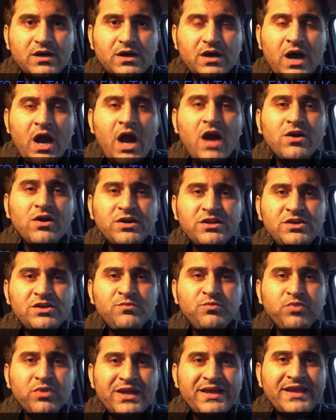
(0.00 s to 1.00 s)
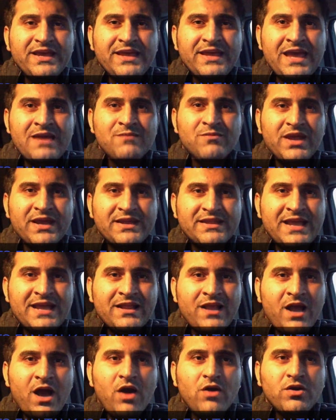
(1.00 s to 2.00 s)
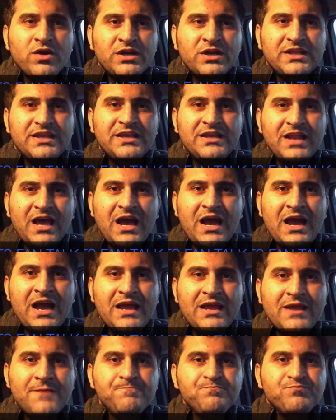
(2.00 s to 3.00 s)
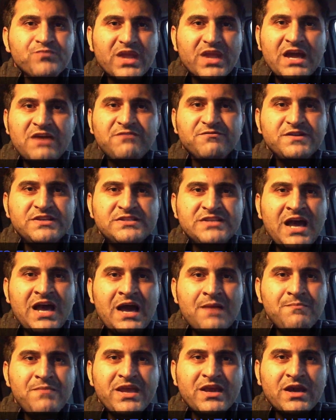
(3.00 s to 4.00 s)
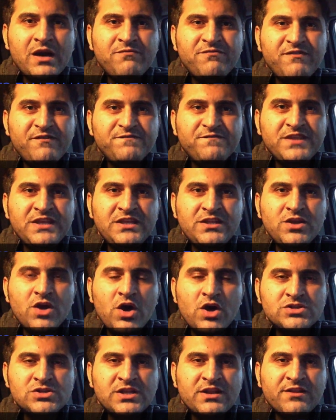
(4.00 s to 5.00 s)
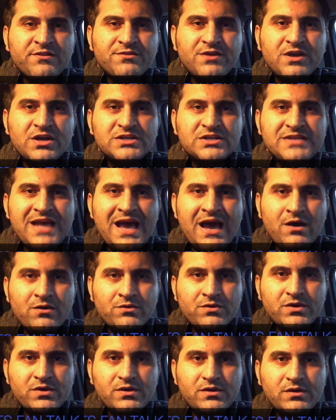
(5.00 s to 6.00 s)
How could you play a game like that? How could Eli every time make up 15 yards on a 3rd down?